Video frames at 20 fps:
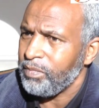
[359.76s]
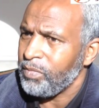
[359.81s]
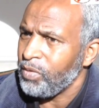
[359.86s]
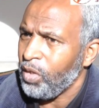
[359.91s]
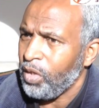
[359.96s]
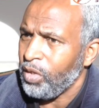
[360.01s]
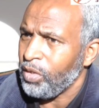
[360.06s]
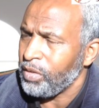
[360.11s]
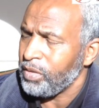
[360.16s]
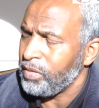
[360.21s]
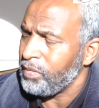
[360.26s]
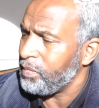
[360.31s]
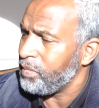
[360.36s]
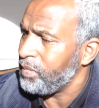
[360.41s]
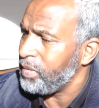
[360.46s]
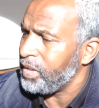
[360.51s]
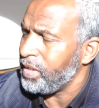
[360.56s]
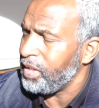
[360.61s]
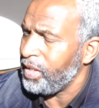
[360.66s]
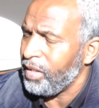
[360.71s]
Not on.
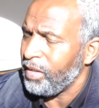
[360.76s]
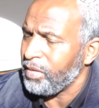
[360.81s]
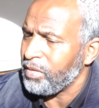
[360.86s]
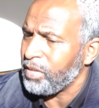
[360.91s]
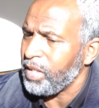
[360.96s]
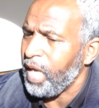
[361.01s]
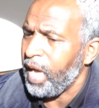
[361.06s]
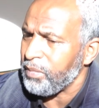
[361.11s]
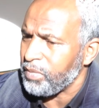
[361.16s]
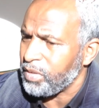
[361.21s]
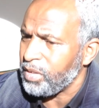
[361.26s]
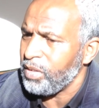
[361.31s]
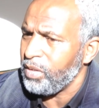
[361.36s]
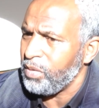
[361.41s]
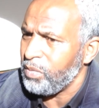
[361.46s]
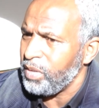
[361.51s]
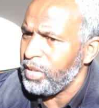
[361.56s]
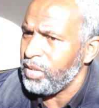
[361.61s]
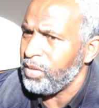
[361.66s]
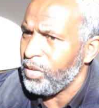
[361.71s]
You know,
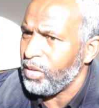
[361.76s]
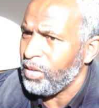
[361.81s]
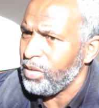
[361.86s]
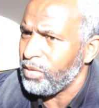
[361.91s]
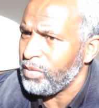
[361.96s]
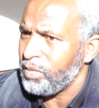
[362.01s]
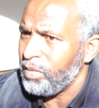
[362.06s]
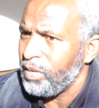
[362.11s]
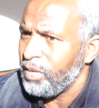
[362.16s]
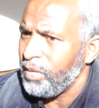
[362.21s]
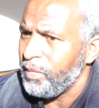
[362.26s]
absolutely not on.